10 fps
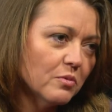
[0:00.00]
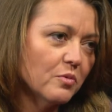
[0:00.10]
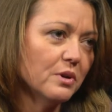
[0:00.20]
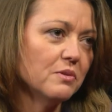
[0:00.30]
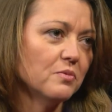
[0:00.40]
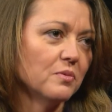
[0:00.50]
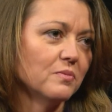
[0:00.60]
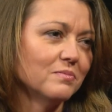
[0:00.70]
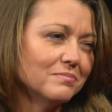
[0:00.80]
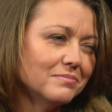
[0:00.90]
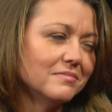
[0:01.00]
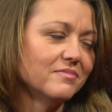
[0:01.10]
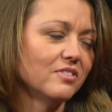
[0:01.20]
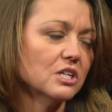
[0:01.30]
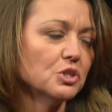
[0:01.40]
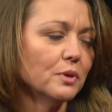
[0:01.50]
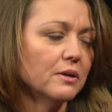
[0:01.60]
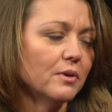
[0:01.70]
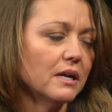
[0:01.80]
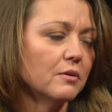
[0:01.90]
we fluctuate
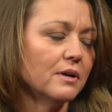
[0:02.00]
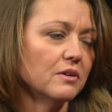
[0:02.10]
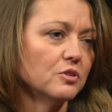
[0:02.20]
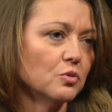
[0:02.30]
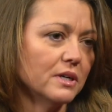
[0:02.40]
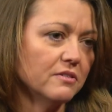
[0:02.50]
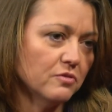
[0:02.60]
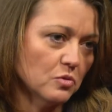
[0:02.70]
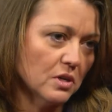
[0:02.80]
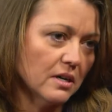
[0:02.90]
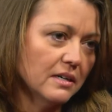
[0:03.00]
right around 24.